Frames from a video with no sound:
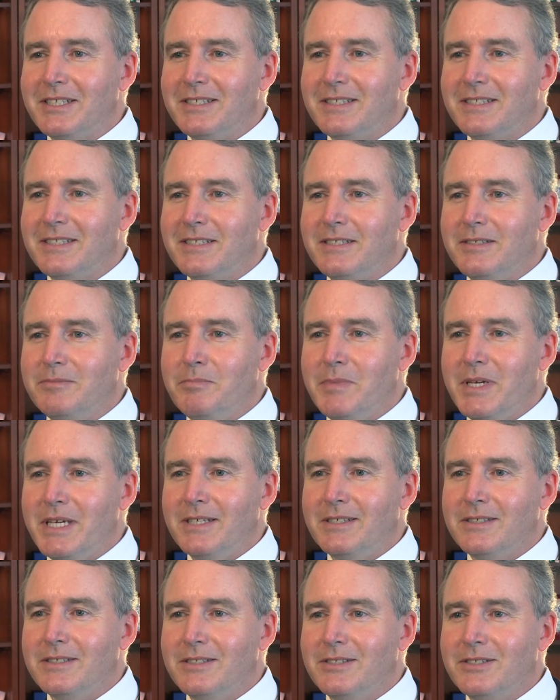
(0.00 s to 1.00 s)
It
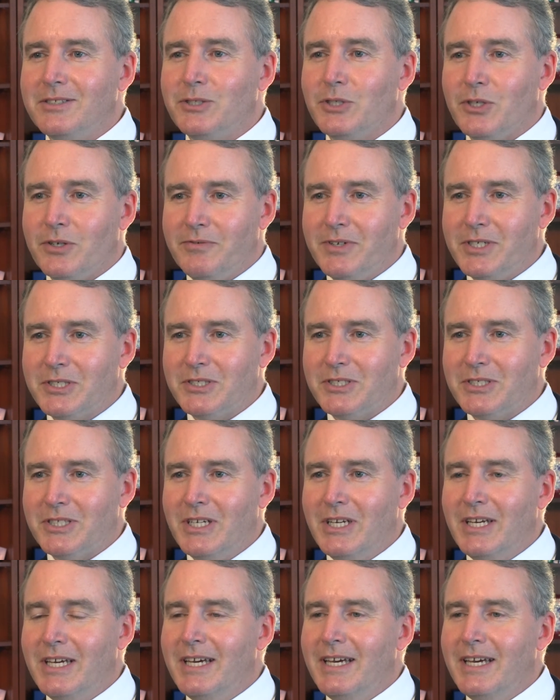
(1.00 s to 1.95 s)
means service.